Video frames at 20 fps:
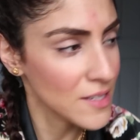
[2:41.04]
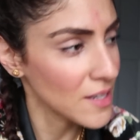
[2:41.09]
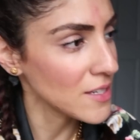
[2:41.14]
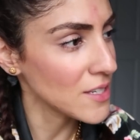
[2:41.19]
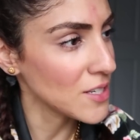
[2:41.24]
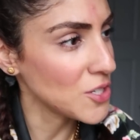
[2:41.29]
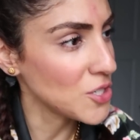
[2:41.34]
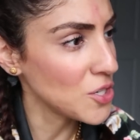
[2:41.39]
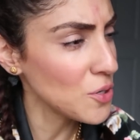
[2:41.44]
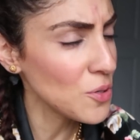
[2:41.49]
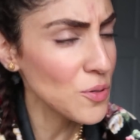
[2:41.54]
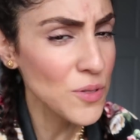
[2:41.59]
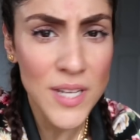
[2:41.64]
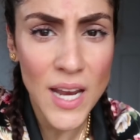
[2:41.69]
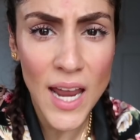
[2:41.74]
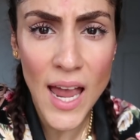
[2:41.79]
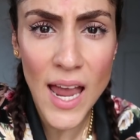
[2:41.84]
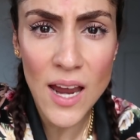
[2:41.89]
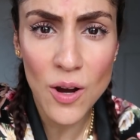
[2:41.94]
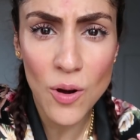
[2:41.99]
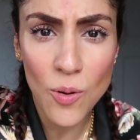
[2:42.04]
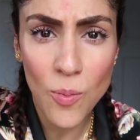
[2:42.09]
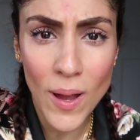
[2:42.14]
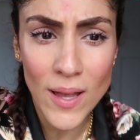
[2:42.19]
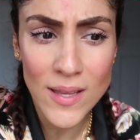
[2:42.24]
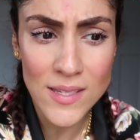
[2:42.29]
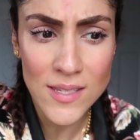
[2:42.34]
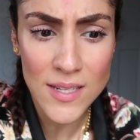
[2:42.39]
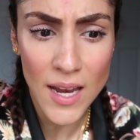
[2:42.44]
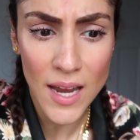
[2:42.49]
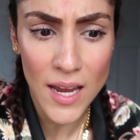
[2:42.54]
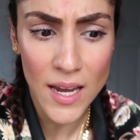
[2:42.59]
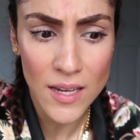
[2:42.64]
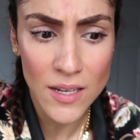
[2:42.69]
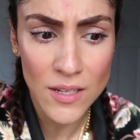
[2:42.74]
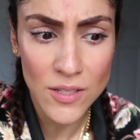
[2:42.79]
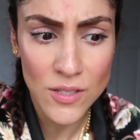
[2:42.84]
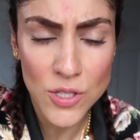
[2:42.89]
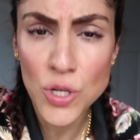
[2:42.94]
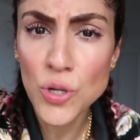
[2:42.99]
Is it Tuesday or
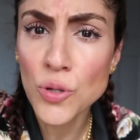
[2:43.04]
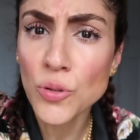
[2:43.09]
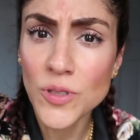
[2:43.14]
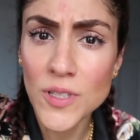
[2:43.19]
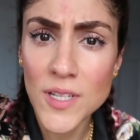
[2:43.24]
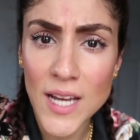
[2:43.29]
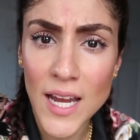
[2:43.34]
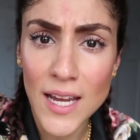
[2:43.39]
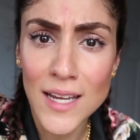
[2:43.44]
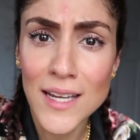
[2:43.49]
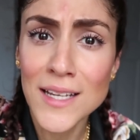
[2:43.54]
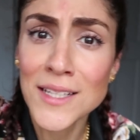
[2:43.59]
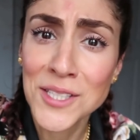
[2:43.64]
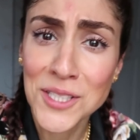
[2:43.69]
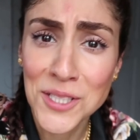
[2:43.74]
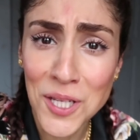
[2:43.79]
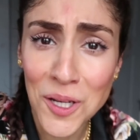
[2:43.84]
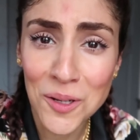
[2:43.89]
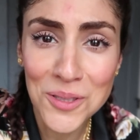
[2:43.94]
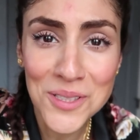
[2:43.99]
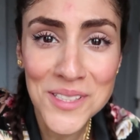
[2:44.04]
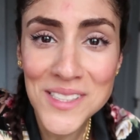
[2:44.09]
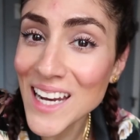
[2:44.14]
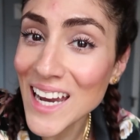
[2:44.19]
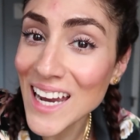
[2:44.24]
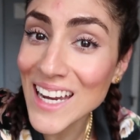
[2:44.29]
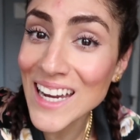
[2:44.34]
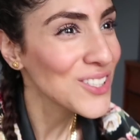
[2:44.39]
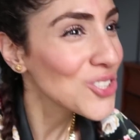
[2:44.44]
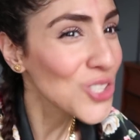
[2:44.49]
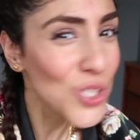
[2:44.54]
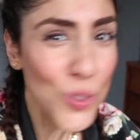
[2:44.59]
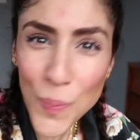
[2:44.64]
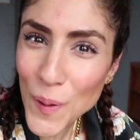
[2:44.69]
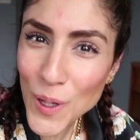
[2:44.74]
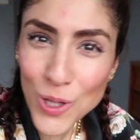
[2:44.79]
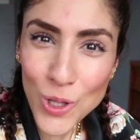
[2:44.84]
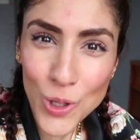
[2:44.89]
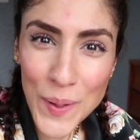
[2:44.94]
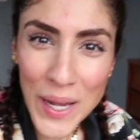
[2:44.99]
Wednesday? Tuesday, it's Tuesday.
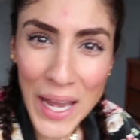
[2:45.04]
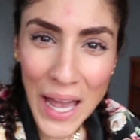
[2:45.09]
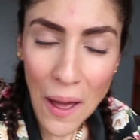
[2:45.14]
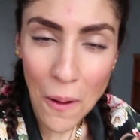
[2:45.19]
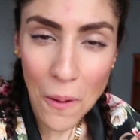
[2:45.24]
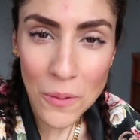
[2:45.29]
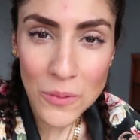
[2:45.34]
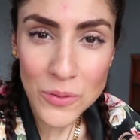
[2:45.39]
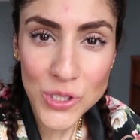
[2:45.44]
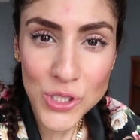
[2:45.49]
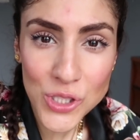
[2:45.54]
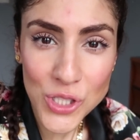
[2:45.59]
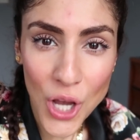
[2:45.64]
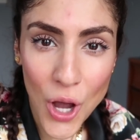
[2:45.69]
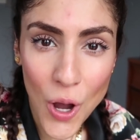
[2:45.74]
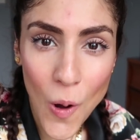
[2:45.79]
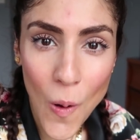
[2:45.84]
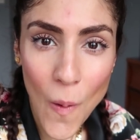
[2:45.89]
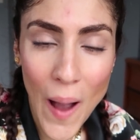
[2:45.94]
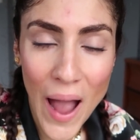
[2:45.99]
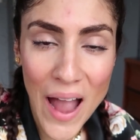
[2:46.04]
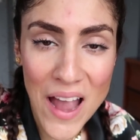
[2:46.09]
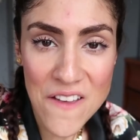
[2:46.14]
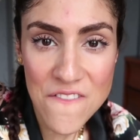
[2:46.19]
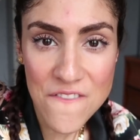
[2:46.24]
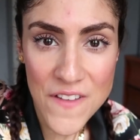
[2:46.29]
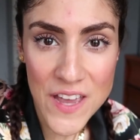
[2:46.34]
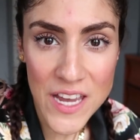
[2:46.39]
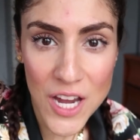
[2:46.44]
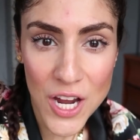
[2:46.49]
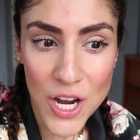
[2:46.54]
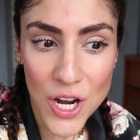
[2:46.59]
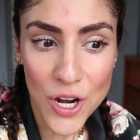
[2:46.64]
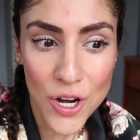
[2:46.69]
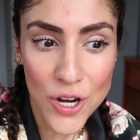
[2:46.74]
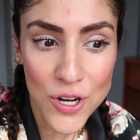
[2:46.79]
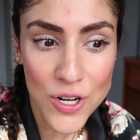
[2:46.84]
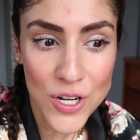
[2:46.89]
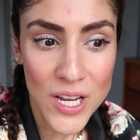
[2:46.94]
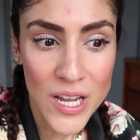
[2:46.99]
Super gloomy out, so I
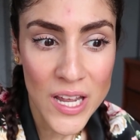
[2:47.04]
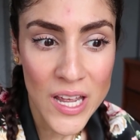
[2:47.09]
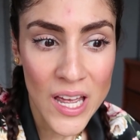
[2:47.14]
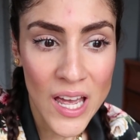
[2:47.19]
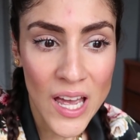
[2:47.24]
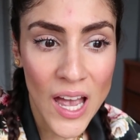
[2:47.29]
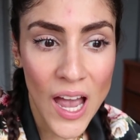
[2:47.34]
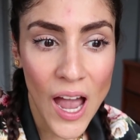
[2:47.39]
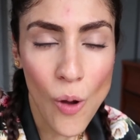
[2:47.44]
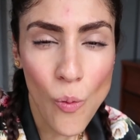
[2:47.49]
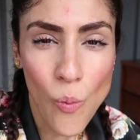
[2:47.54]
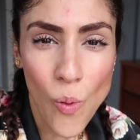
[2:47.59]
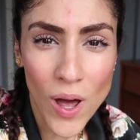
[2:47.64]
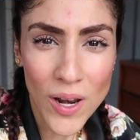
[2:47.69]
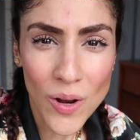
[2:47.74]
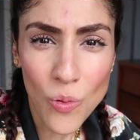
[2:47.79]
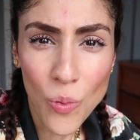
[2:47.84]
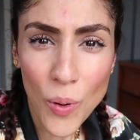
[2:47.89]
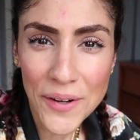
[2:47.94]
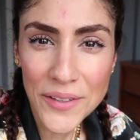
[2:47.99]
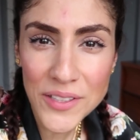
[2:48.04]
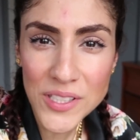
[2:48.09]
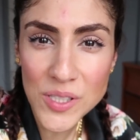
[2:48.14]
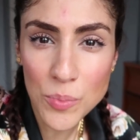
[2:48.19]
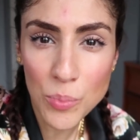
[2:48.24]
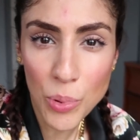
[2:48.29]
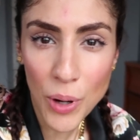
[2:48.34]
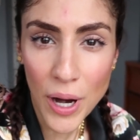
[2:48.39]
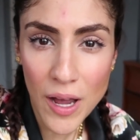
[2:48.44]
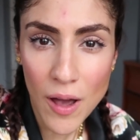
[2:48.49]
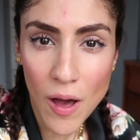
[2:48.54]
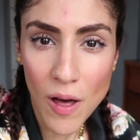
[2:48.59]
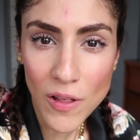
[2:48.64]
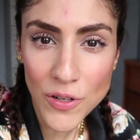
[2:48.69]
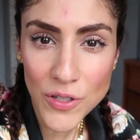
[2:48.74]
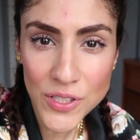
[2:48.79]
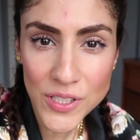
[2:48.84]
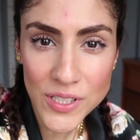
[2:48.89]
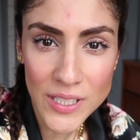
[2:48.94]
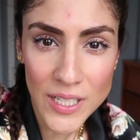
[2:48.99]
figured I want to wear some bright
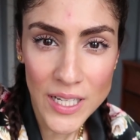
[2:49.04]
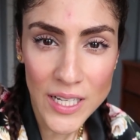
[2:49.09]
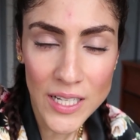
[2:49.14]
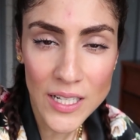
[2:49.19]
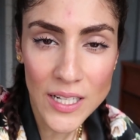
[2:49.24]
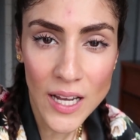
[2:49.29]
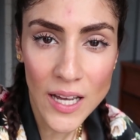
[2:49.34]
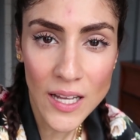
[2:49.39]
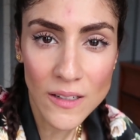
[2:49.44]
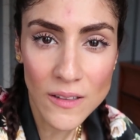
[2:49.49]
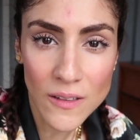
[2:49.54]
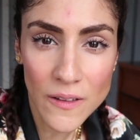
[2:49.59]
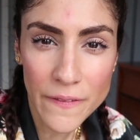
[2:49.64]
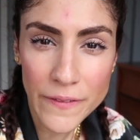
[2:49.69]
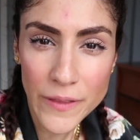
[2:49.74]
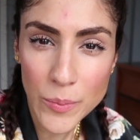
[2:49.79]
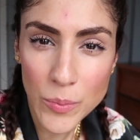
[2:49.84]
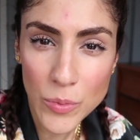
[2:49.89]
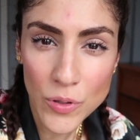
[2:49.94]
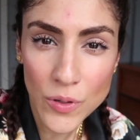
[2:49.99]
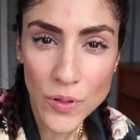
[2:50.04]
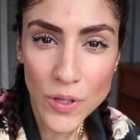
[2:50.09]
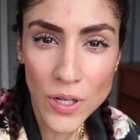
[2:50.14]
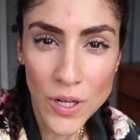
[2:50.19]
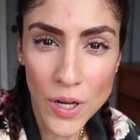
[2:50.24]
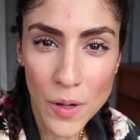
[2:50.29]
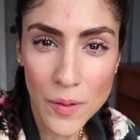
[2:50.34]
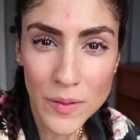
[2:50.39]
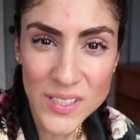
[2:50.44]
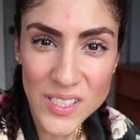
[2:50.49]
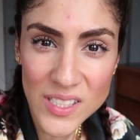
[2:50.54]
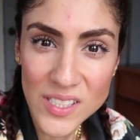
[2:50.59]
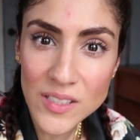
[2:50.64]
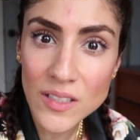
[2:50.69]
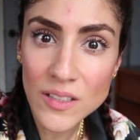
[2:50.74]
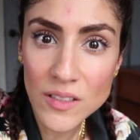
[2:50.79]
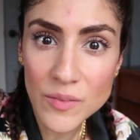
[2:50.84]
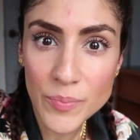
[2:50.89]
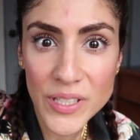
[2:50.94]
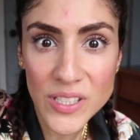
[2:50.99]
colors today to kind of lift the mood, you know, because it's a
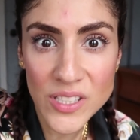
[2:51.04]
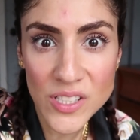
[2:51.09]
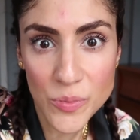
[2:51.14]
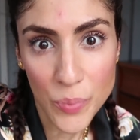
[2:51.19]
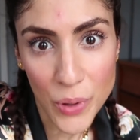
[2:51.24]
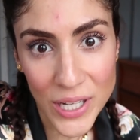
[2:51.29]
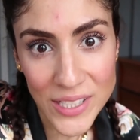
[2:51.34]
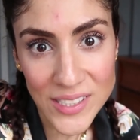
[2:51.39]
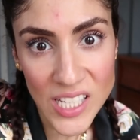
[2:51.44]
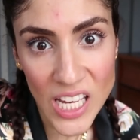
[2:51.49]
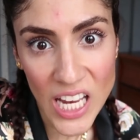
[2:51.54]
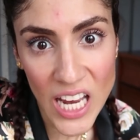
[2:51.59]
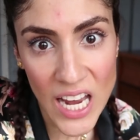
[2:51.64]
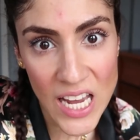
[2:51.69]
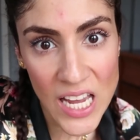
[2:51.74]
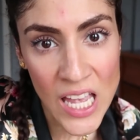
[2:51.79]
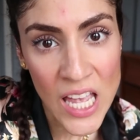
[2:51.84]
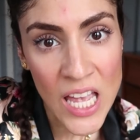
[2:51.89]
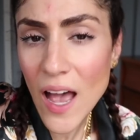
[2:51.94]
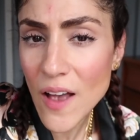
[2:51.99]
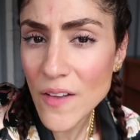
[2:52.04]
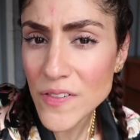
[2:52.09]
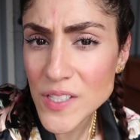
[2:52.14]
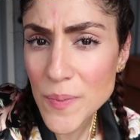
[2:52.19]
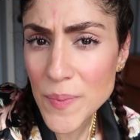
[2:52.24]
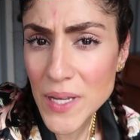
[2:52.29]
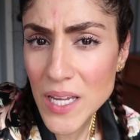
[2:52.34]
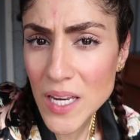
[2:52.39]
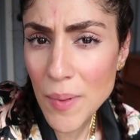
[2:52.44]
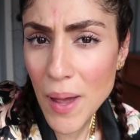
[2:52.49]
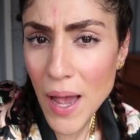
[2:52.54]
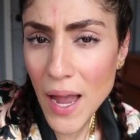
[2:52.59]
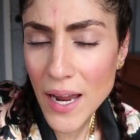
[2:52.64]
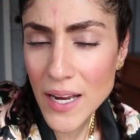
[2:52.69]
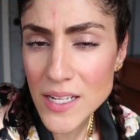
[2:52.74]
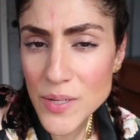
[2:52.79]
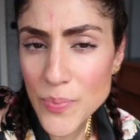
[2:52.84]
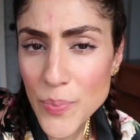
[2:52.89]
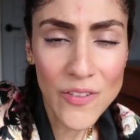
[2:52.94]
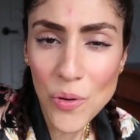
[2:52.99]
little bit depressing. I have something in
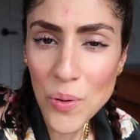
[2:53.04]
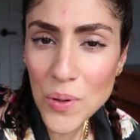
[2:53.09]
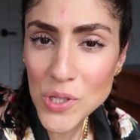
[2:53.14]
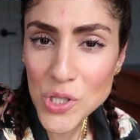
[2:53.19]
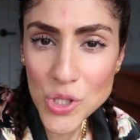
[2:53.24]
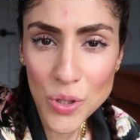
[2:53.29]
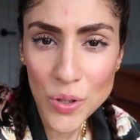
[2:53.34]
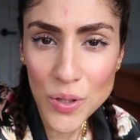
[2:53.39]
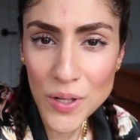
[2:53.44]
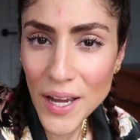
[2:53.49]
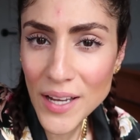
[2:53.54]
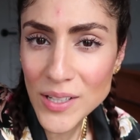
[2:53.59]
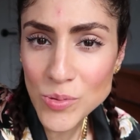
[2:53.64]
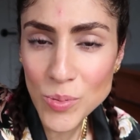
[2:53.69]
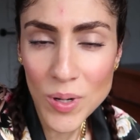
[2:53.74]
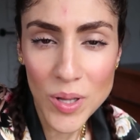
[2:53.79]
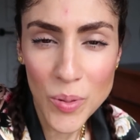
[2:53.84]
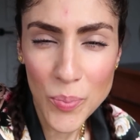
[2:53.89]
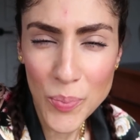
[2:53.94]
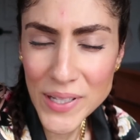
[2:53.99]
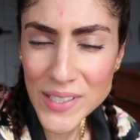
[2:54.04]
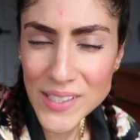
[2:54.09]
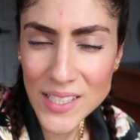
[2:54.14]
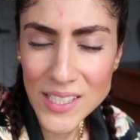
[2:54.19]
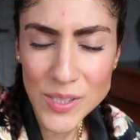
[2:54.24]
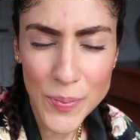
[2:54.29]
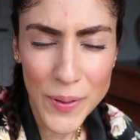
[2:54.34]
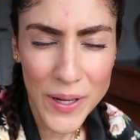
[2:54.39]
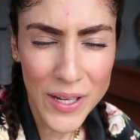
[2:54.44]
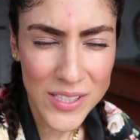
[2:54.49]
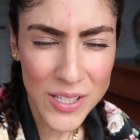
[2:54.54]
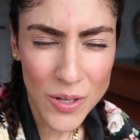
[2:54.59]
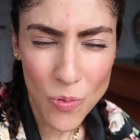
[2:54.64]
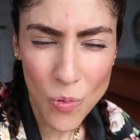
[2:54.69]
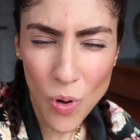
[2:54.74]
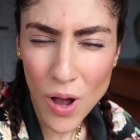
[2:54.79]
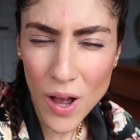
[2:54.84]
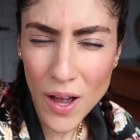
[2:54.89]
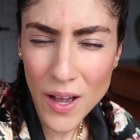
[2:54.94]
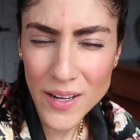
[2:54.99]
mind. I don't even want to show you guys one of the pieces because I
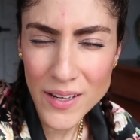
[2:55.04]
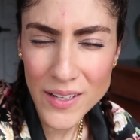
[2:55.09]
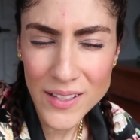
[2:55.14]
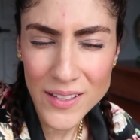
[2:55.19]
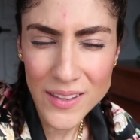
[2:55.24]
want